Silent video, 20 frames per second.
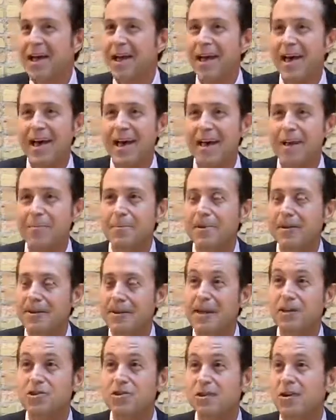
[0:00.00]
And
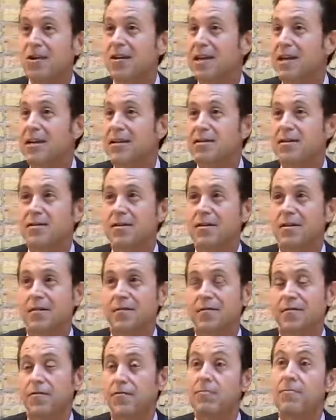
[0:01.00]
pycnogenol has,
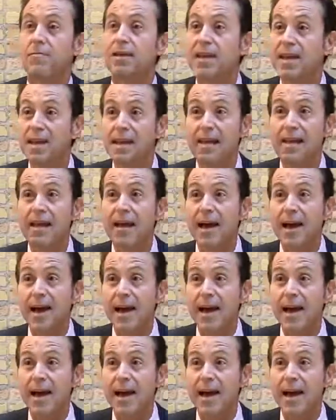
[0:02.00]
for me,